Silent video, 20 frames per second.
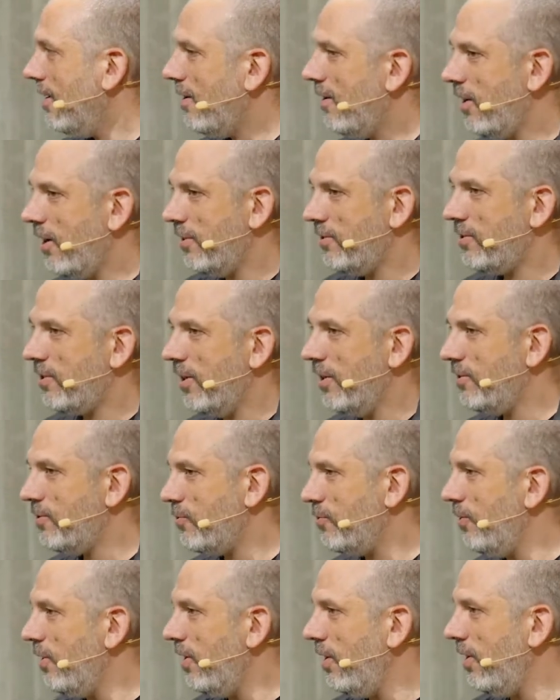Yeah,
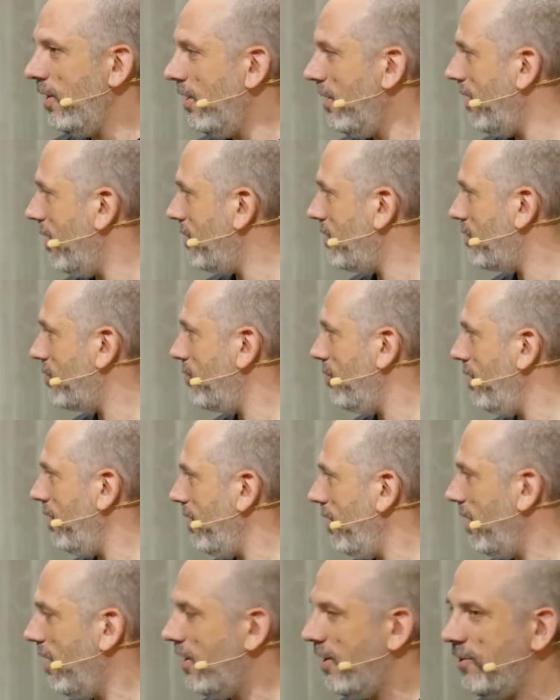it's
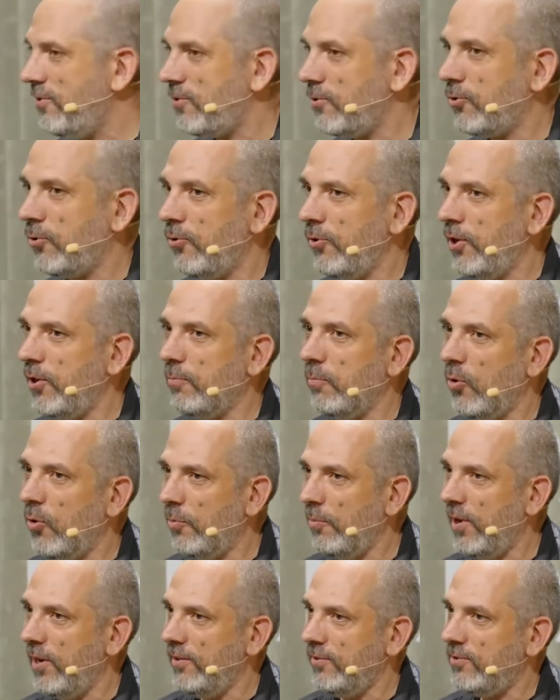really a historic
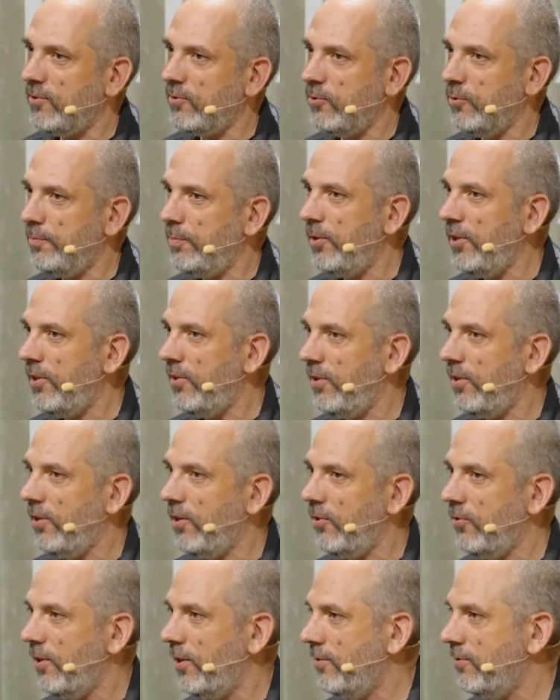moment to be
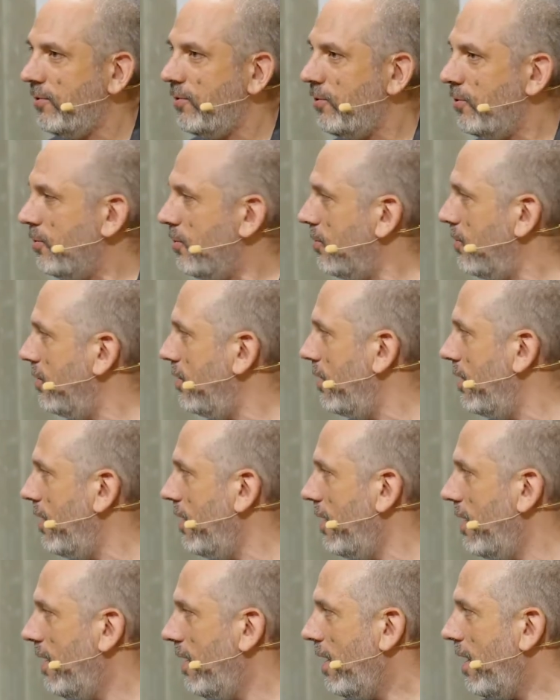here and to
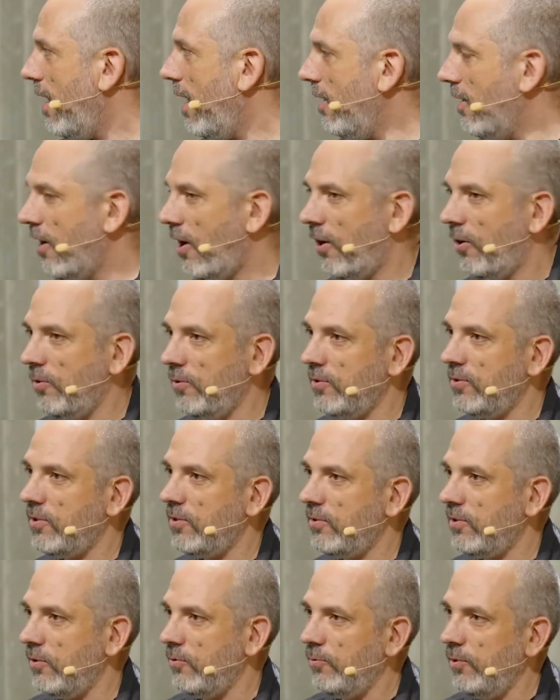
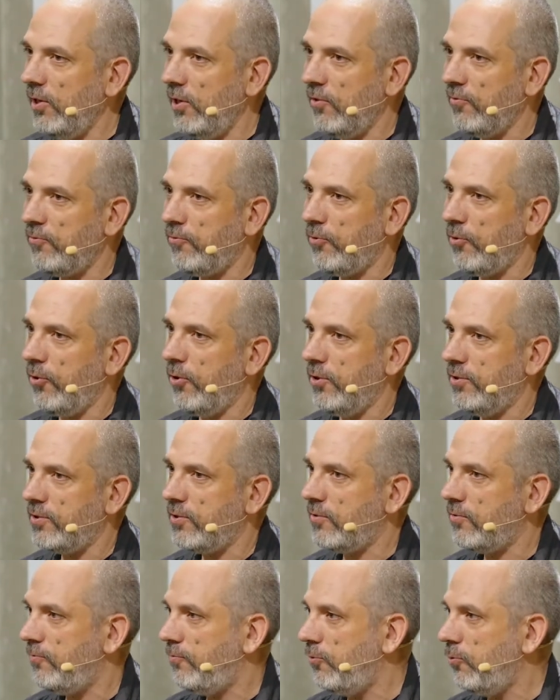announce the really
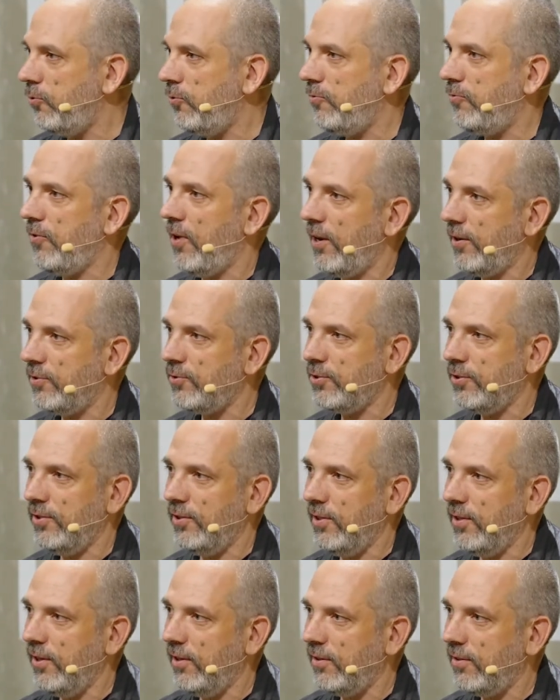first full
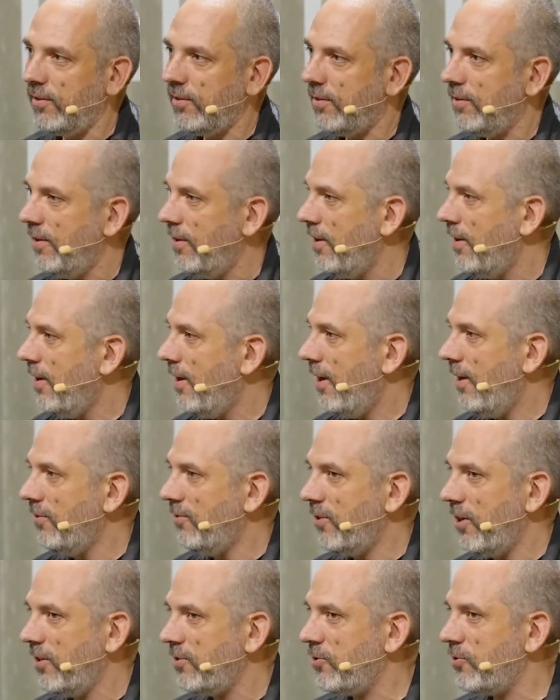functioning
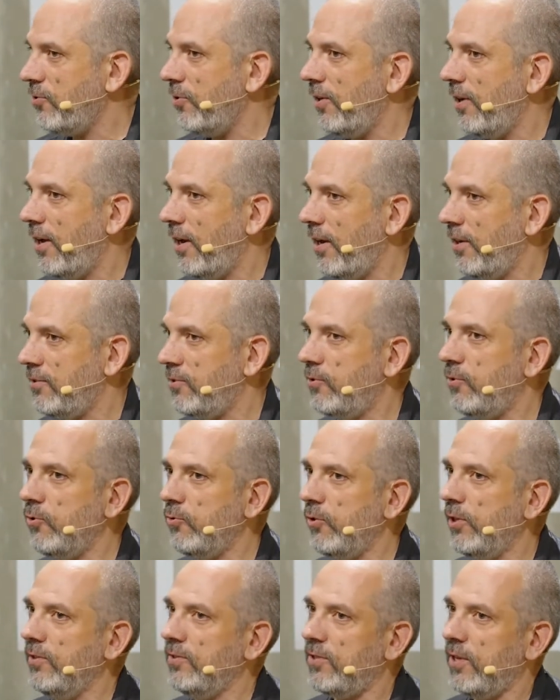industrialized
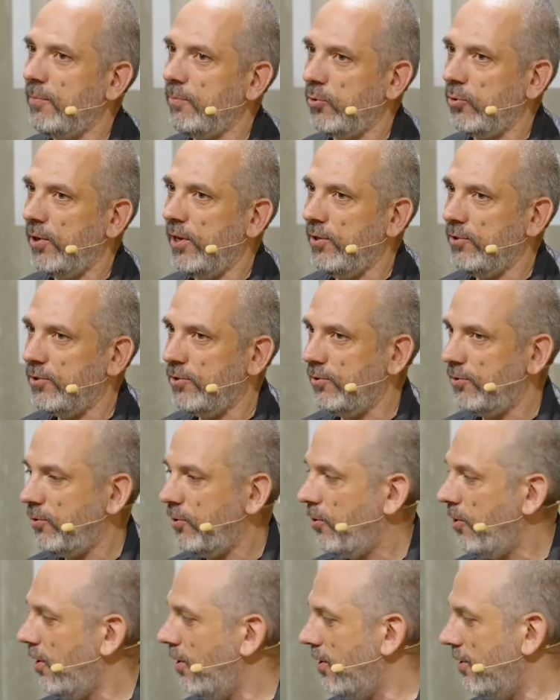urine separation
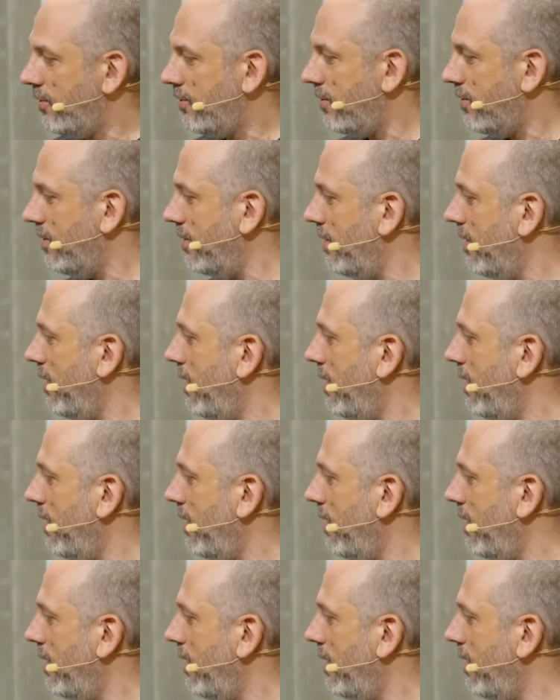toilet.